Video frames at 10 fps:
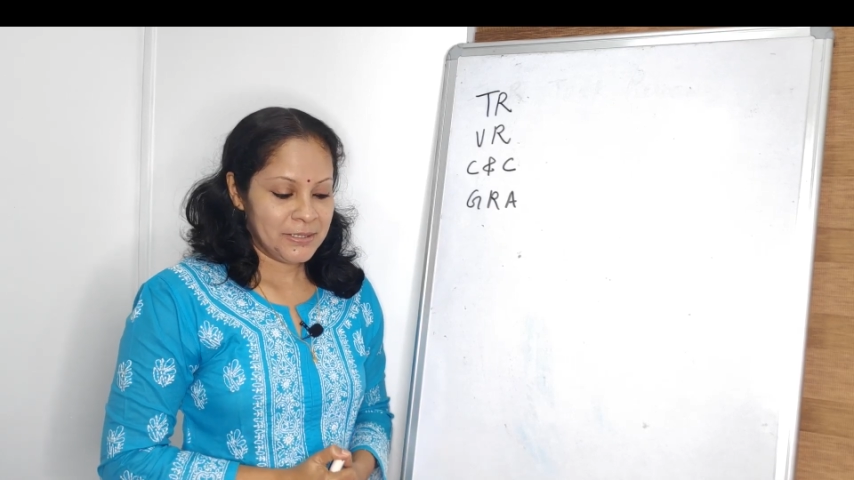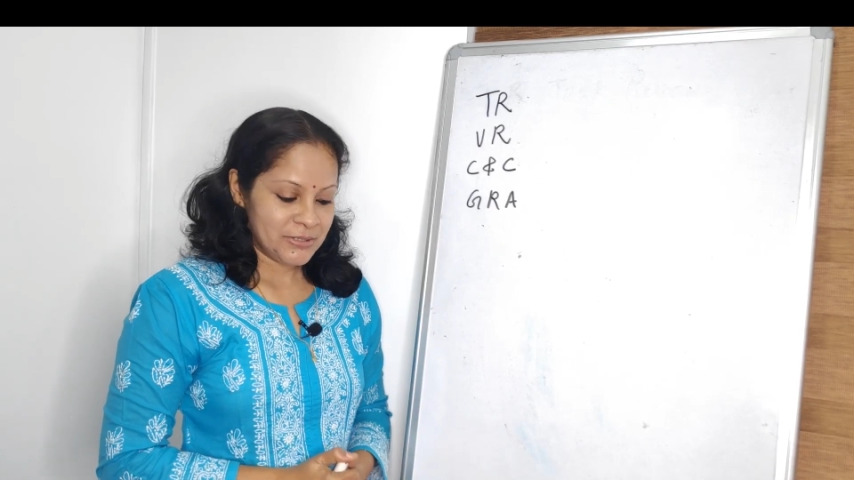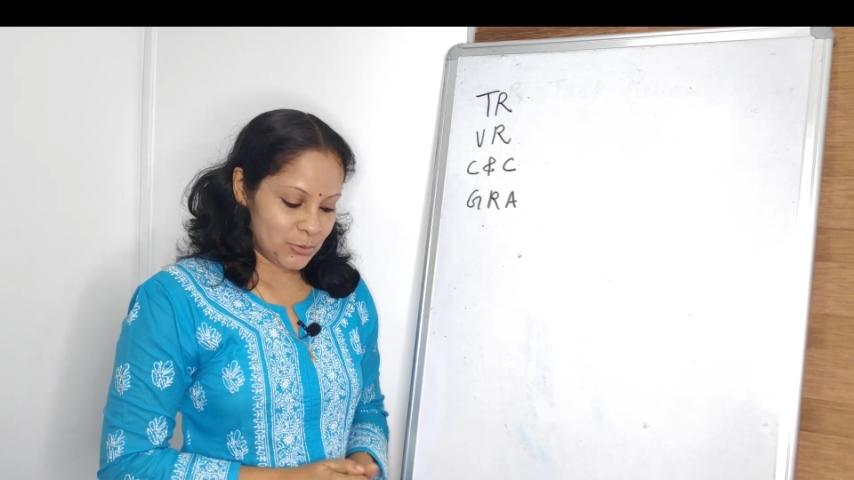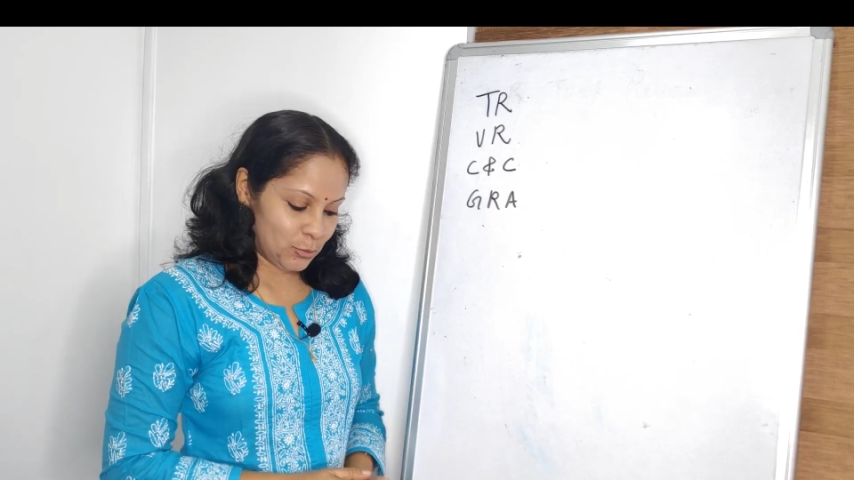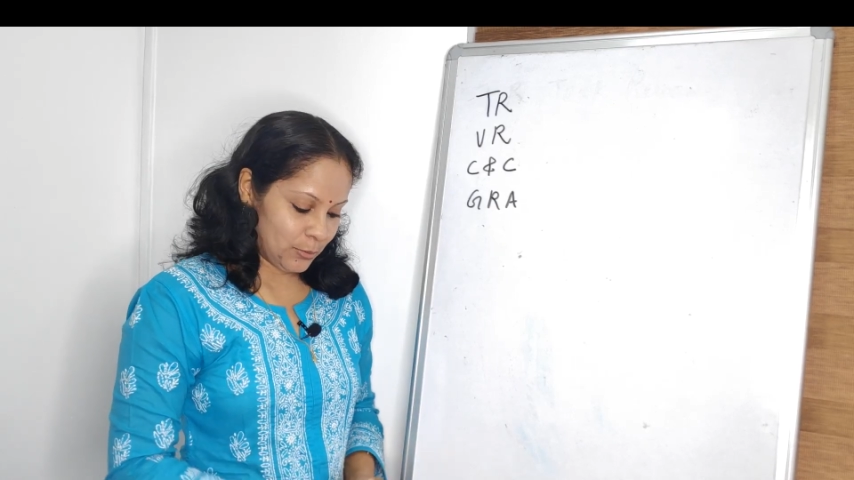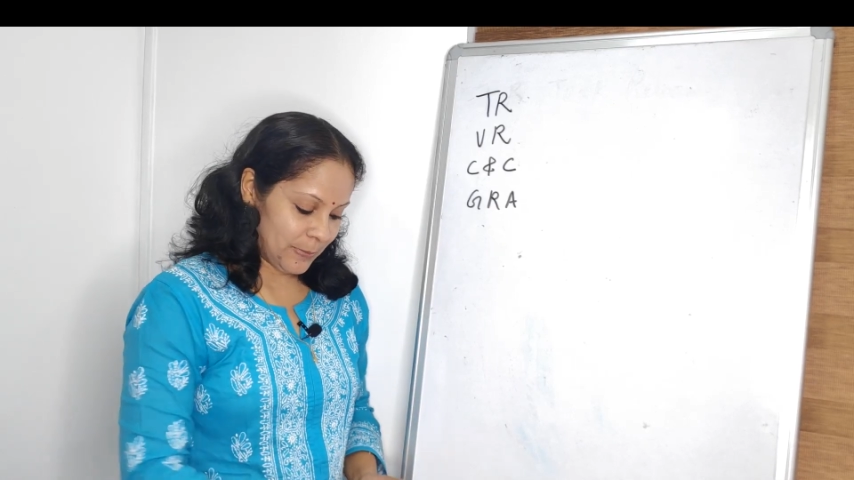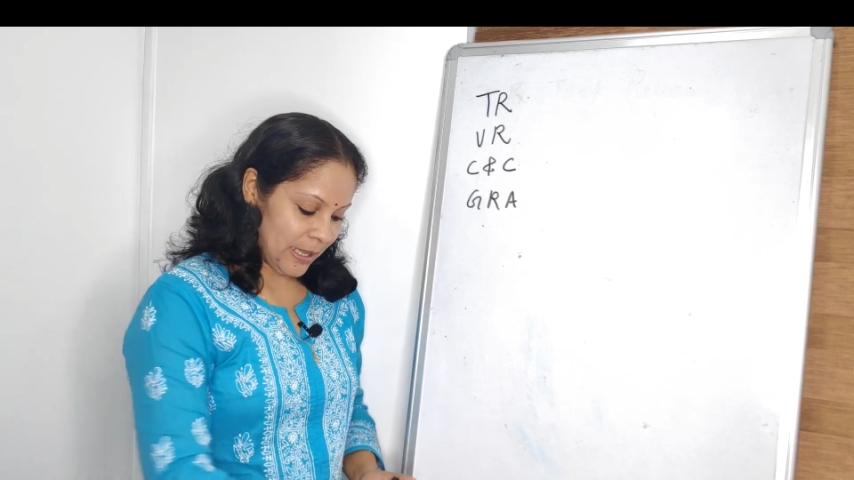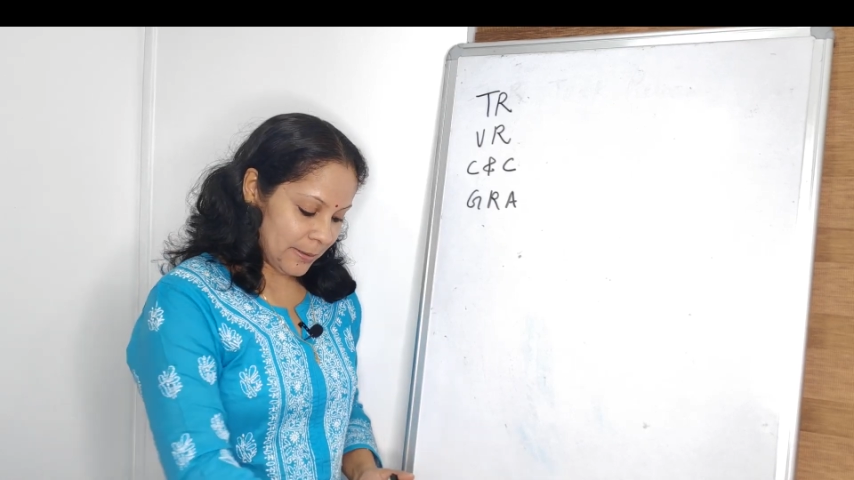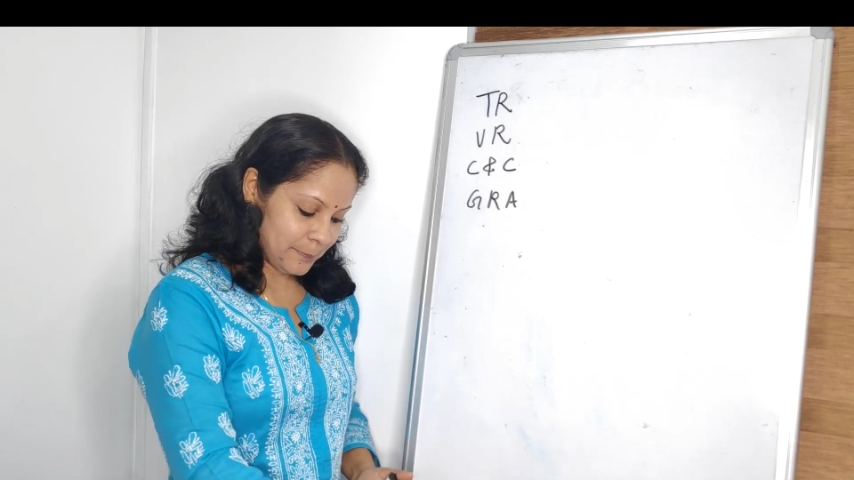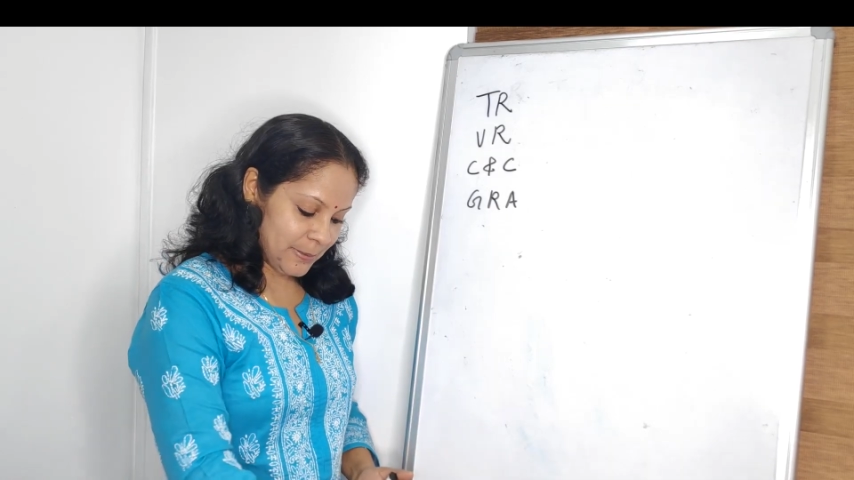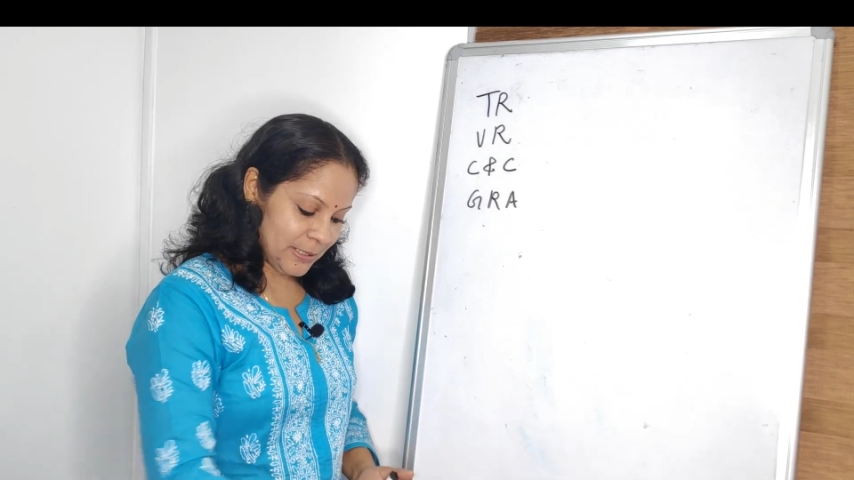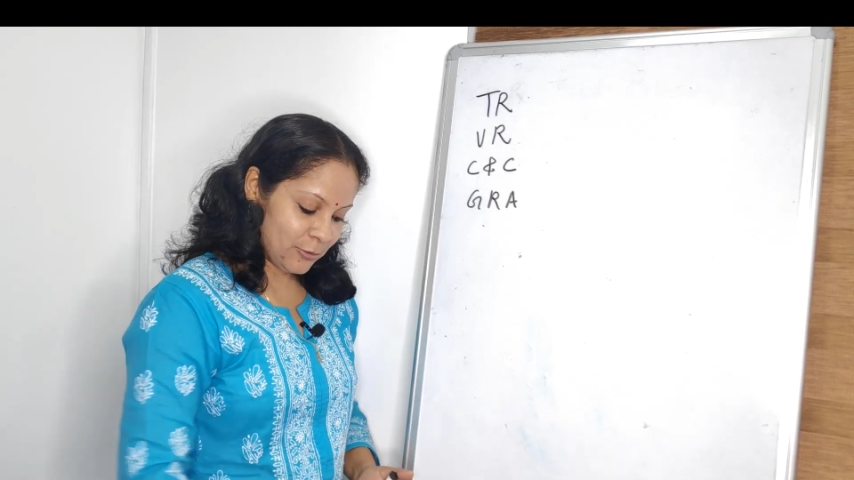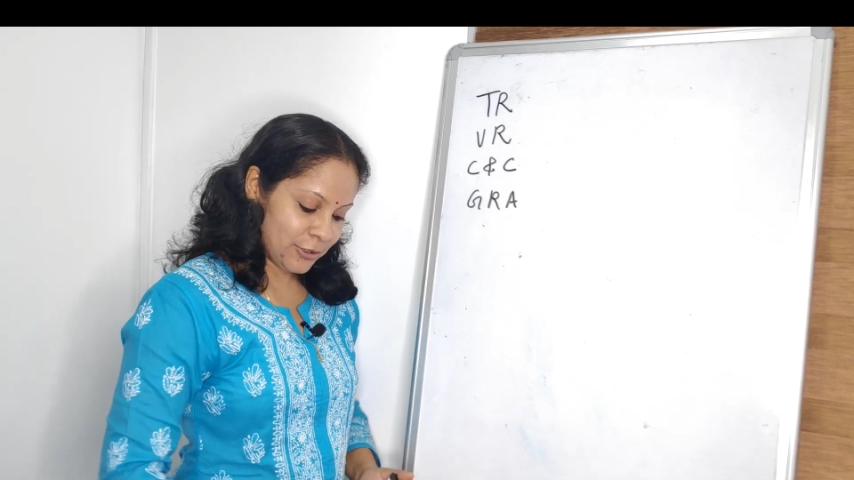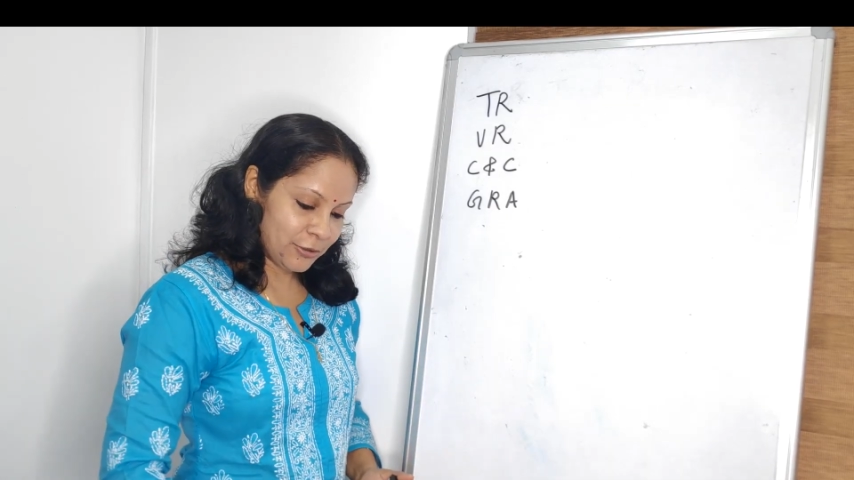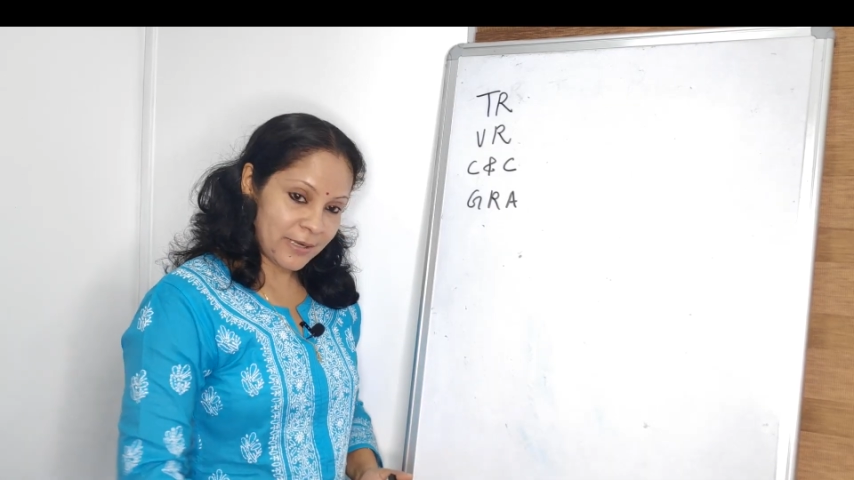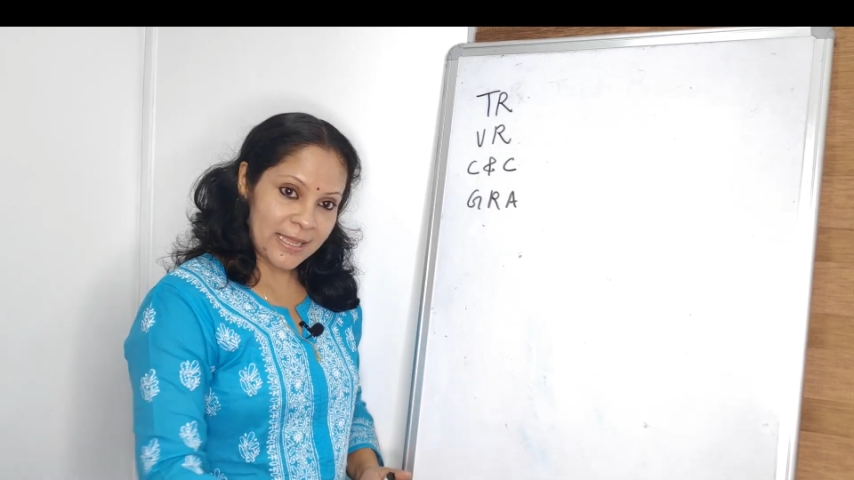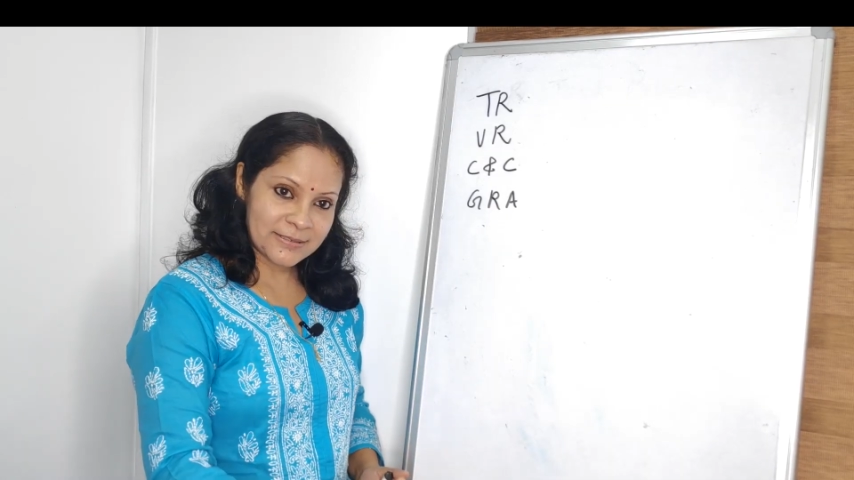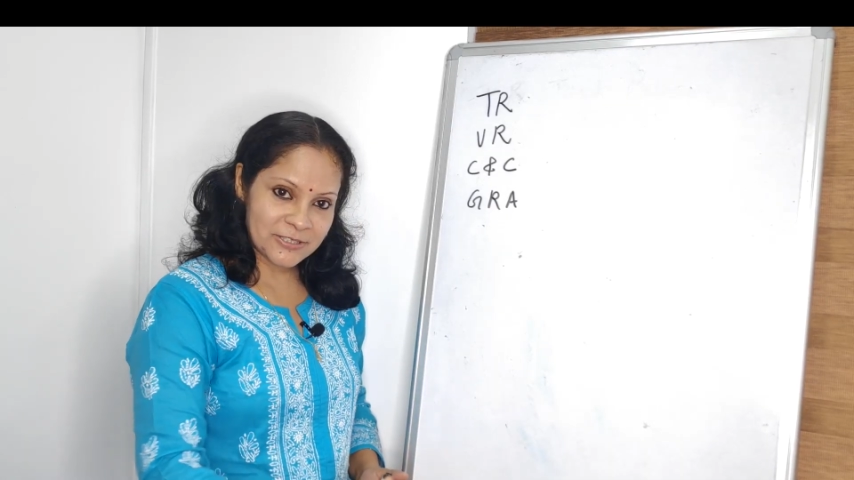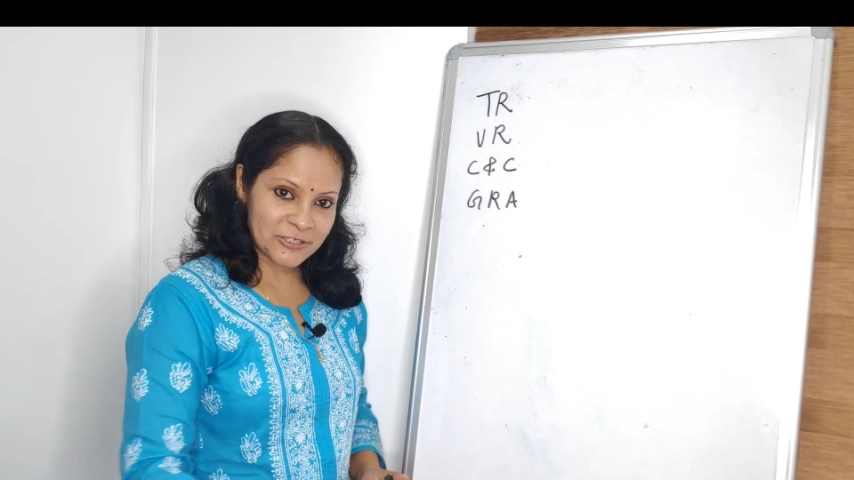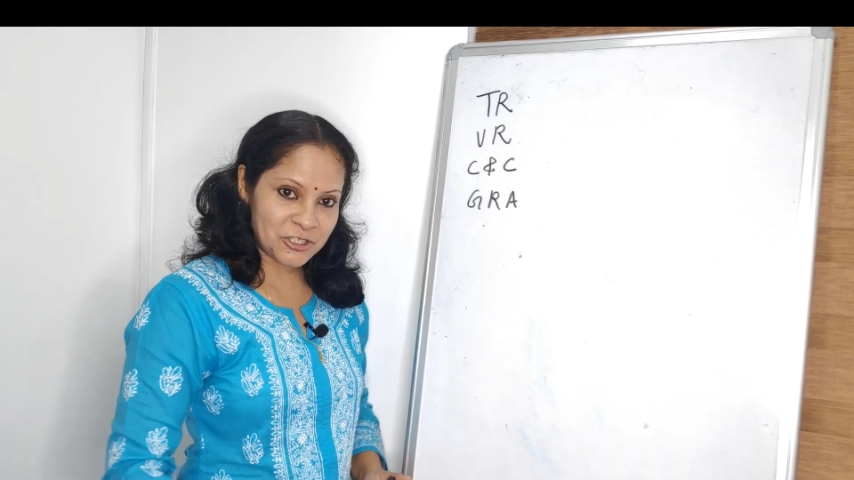So below your
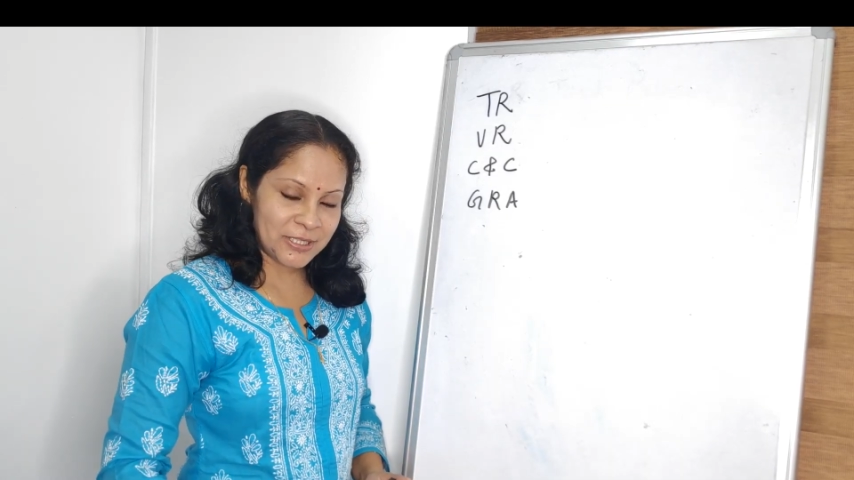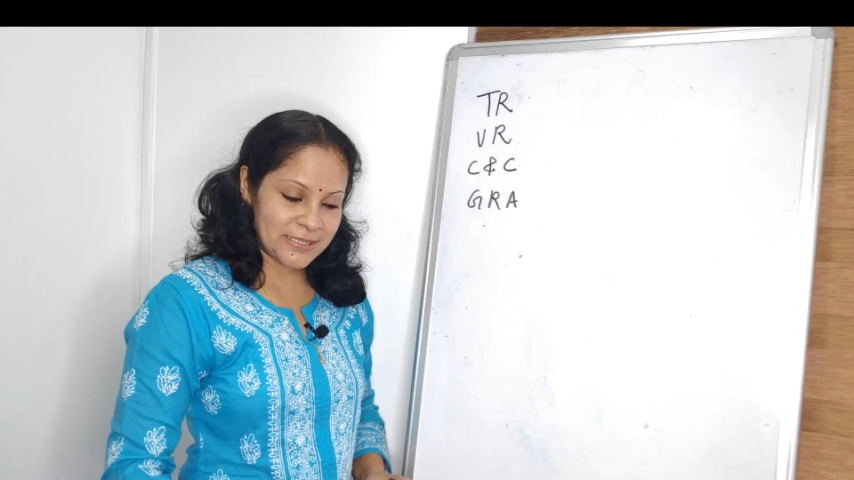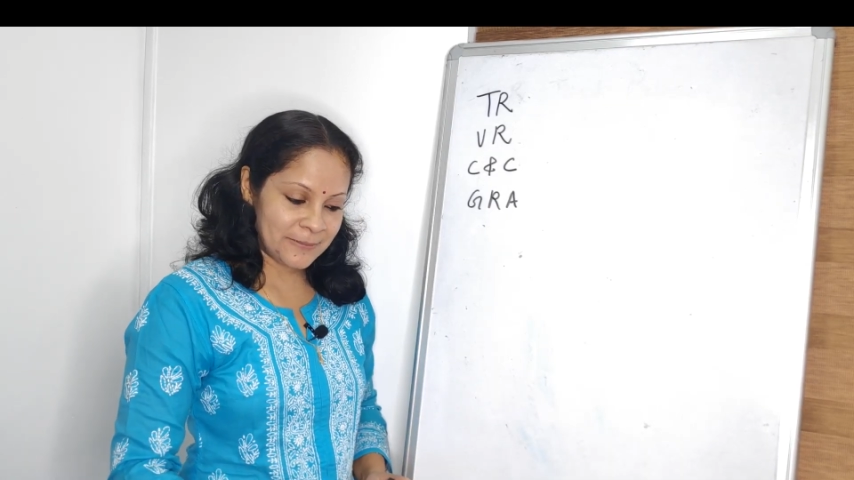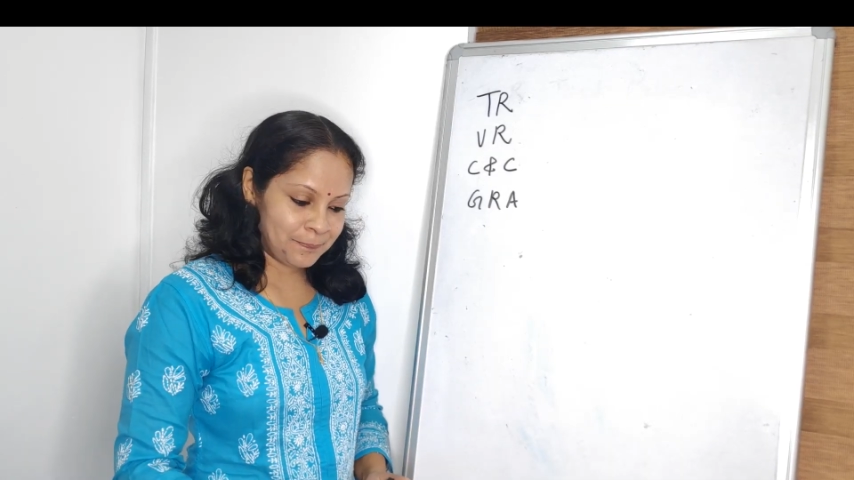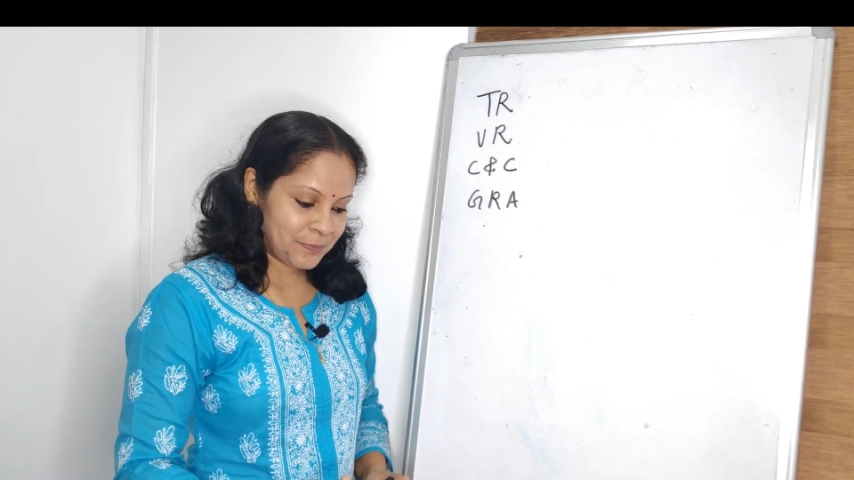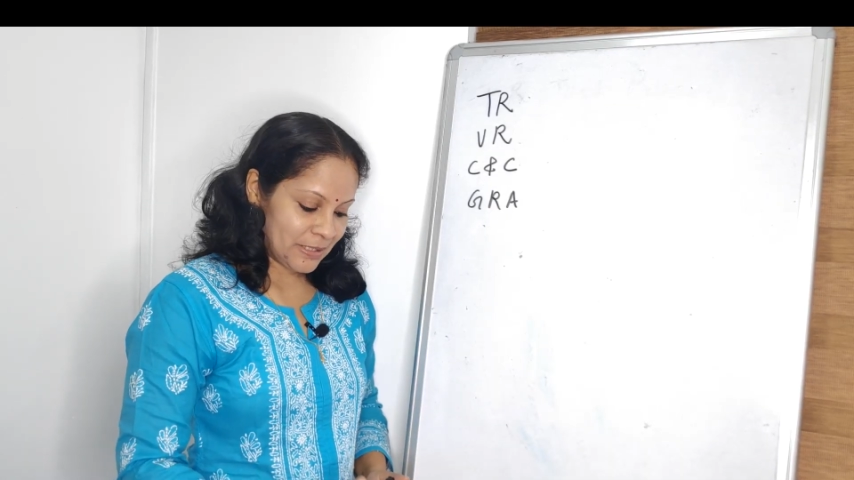answer sheet,